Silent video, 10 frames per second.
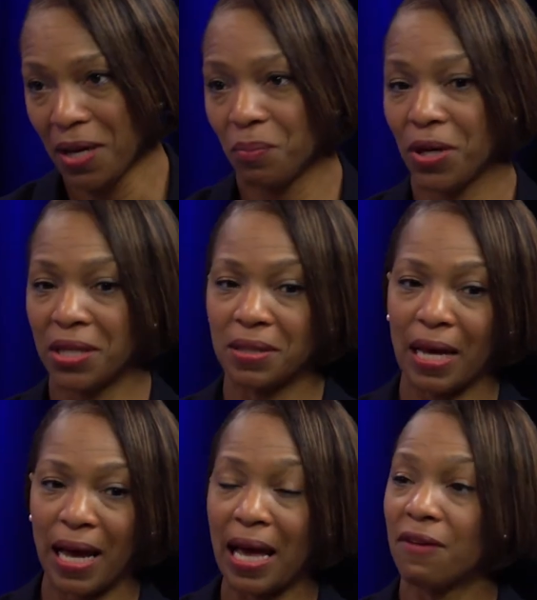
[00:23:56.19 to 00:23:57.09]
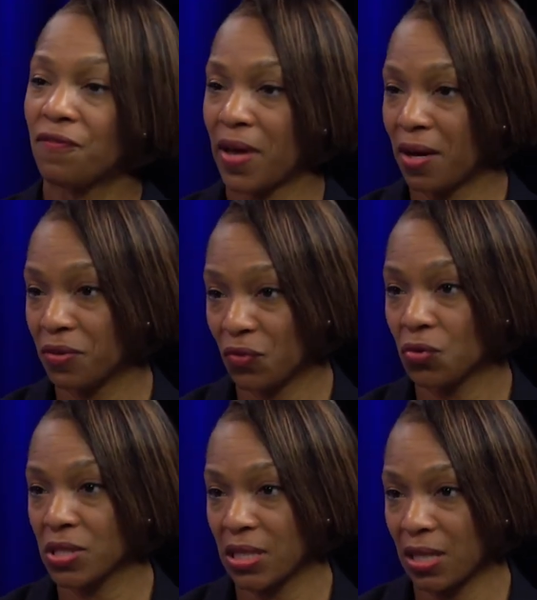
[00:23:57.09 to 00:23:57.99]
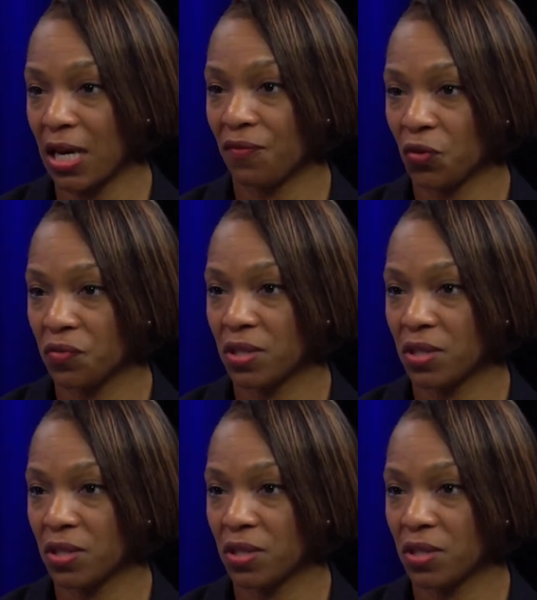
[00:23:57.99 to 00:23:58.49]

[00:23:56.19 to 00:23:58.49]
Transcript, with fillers: But I have found, of course, in life over